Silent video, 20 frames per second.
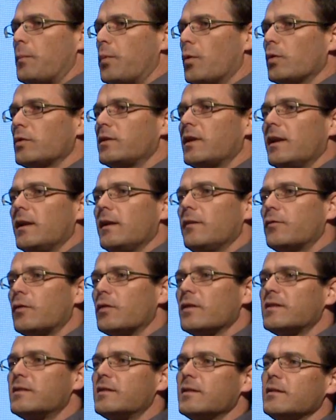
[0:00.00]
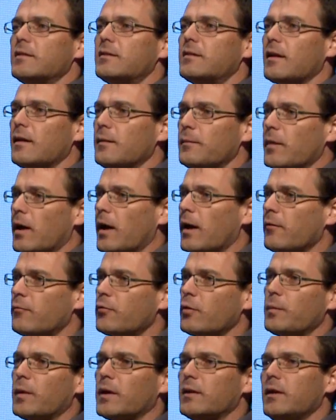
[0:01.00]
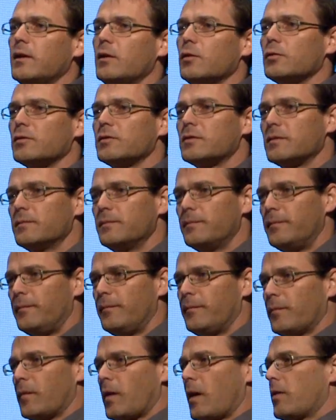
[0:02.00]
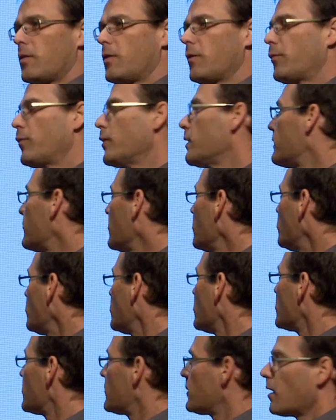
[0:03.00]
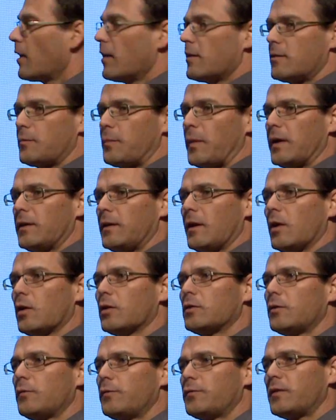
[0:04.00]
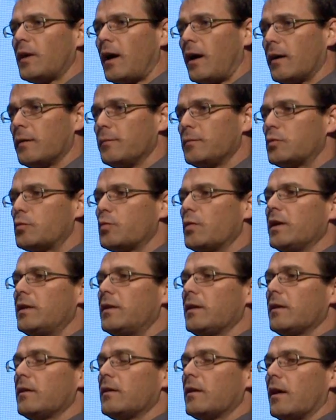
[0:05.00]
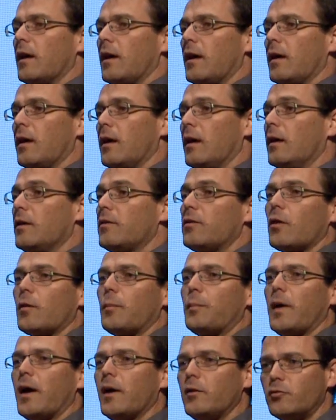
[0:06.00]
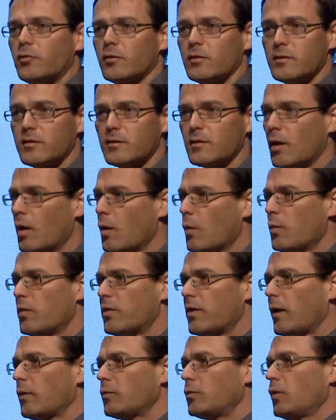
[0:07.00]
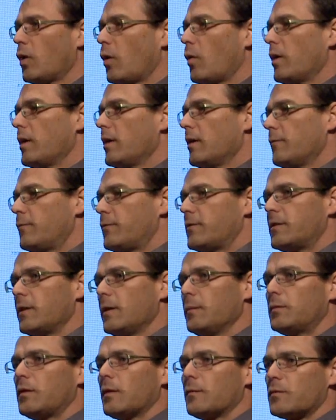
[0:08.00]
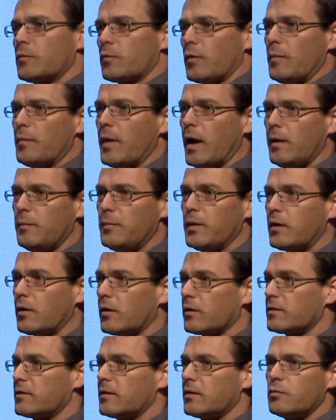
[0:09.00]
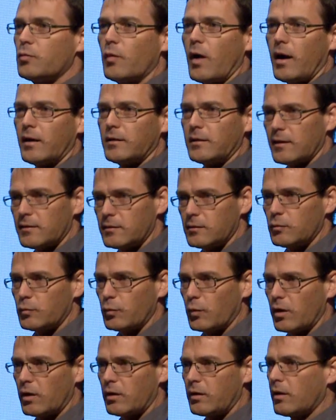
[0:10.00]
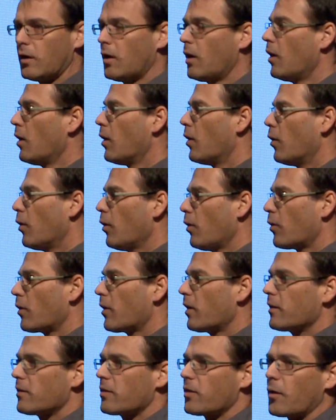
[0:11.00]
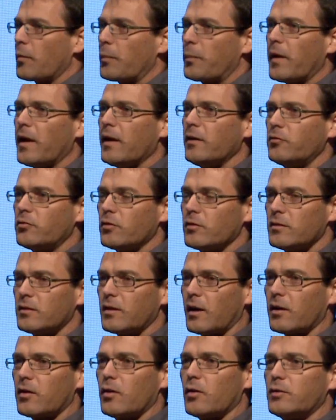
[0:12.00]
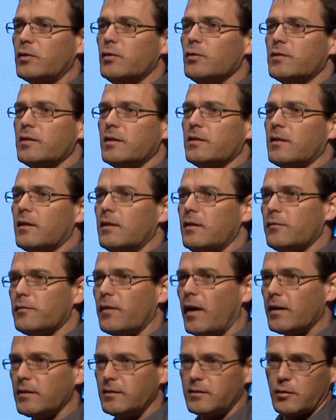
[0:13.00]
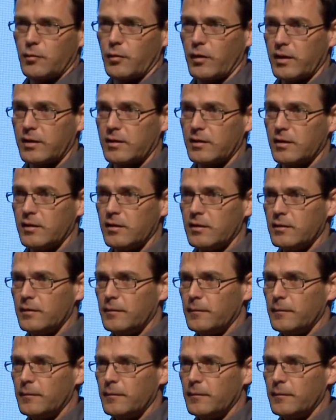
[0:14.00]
poor delivery system, everybody loses the physicians spend a lot of time treating uh, their patients without knowing if symptoms remain because the drug doesn't work or their patient are not using the device correctly.